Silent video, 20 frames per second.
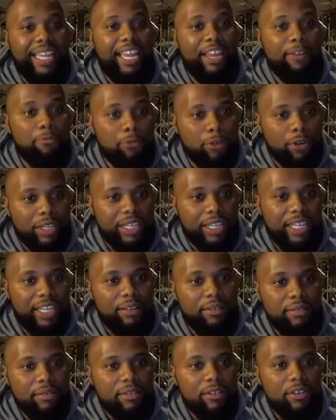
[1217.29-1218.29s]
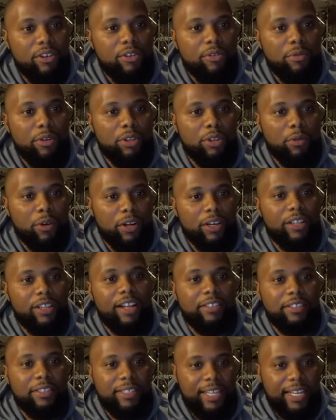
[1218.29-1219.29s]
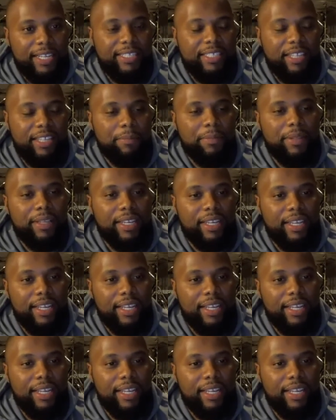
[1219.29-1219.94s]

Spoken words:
inwardly with whether or not to say something.